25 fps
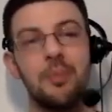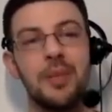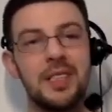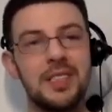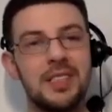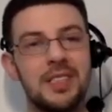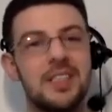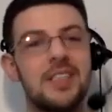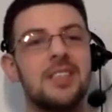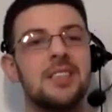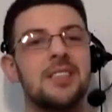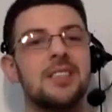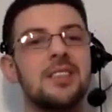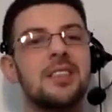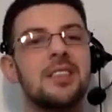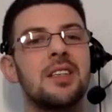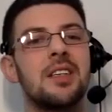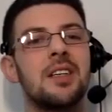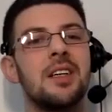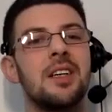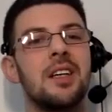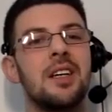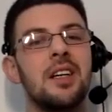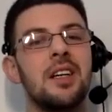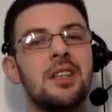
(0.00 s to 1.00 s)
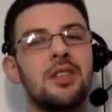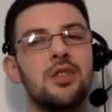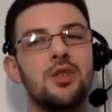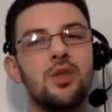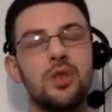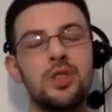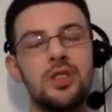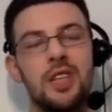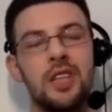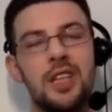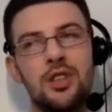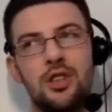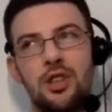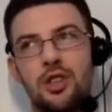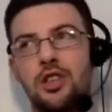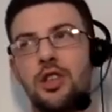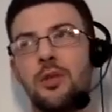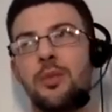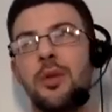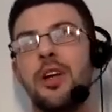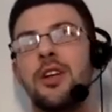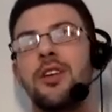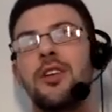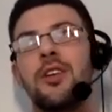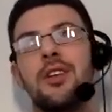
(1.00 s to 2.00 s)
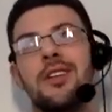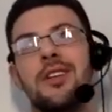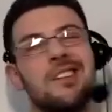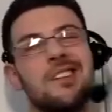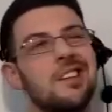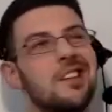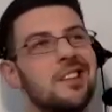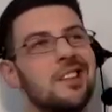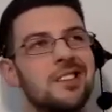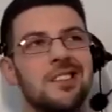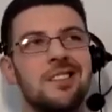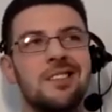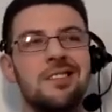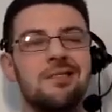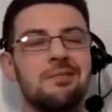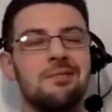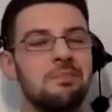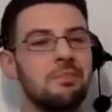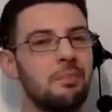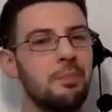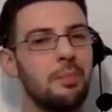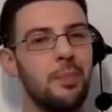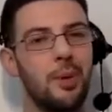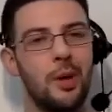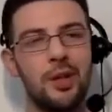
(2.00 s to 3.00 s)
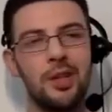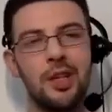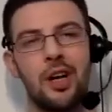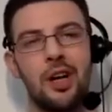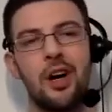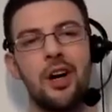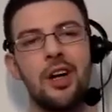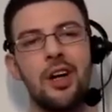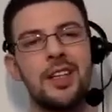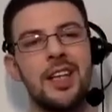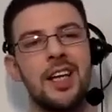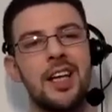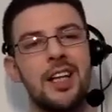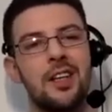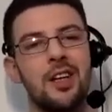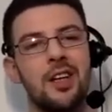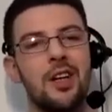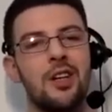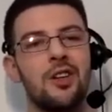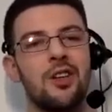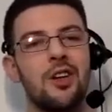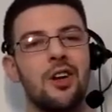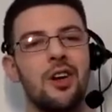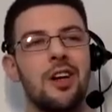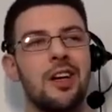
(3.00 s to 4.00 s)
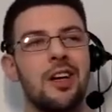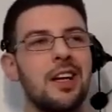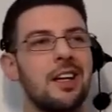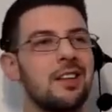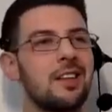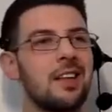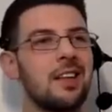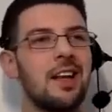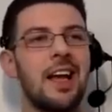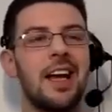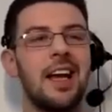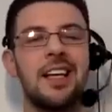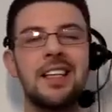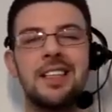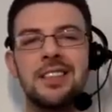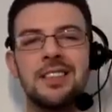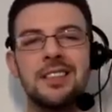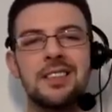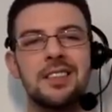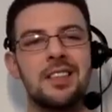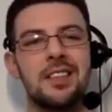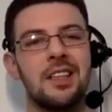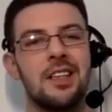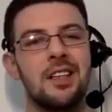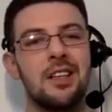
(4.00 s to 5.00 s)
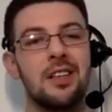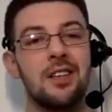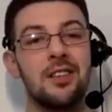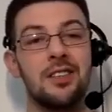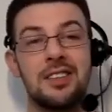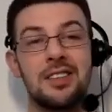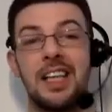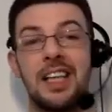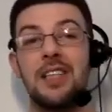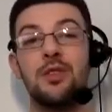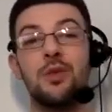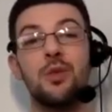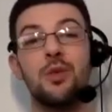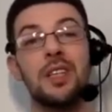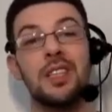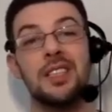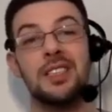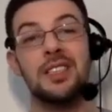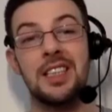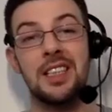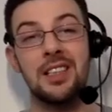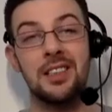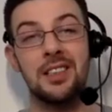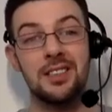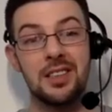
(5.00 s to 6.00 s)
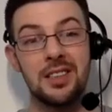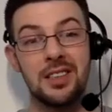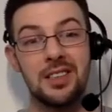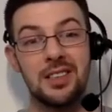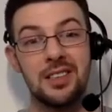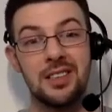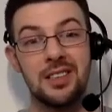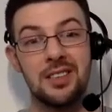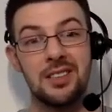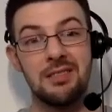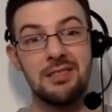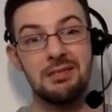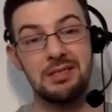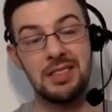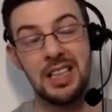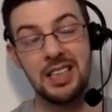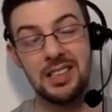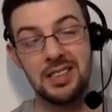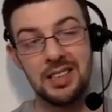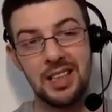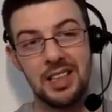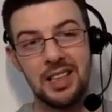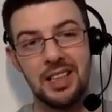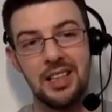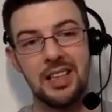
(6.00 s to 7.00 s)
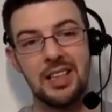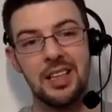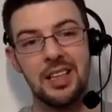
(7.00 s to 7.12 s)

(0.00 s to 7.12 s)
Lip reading: business. So it's not just about listen, put the content out there, get the likes, because likes don't get sales. Essentially,